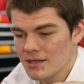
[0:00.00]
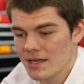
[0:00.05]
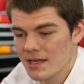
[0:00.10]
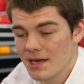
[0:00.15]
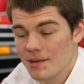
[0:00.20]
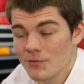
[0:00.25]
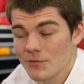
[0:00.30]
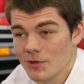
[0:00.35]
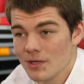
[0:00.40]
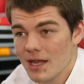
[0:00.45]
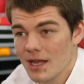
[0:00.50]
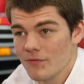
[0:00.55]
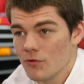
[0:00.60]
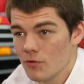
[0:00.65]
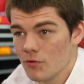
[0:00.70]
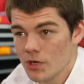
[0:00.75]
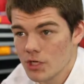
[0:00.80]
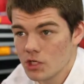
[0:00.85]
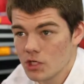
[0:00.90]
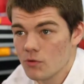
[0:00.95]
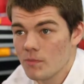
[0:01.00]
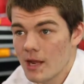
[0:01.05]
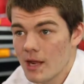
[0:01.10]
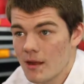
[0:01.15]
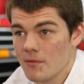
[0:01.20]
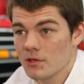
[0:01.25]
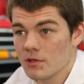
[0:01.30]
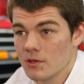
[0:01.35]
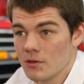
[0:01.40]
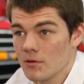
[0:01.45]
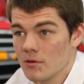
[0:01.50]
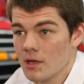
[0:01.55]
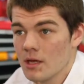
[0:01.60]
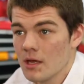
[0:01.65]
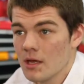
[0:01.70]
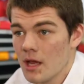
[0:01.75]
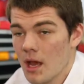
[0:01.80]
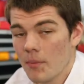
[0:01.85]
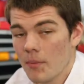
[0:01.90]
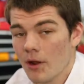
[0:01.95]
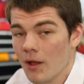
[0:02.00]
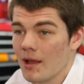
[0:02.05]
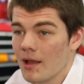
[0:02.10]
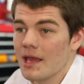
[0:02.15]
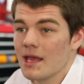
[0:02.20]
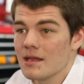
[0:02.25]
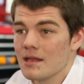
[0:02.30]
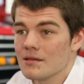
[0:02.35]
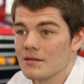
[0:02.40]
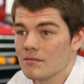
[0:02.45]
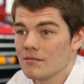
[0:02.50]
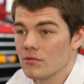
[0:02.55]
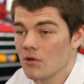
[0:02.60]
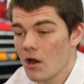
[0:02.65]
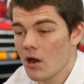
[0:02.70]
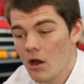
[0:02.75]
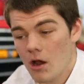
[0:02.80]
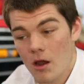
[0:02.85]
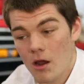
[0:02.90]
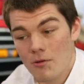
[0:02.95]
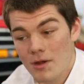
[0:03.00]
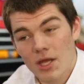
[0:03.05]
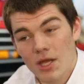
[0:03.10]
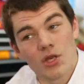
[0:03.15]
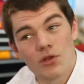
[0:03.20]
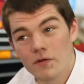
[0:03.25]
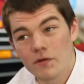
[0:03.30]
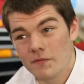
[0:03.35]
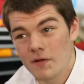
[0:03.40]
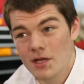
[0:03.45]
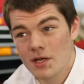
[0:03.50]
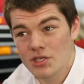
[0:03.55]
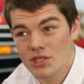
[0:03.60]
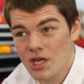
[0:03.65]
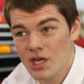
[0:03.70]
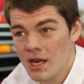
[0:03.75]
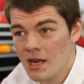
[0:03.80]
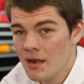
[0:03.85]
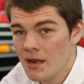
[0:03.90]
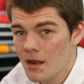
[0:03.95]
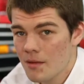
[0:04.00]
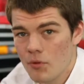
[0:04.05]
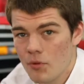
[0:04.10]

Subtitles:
taken up to a level which you'll be able to apply it not only in your first year,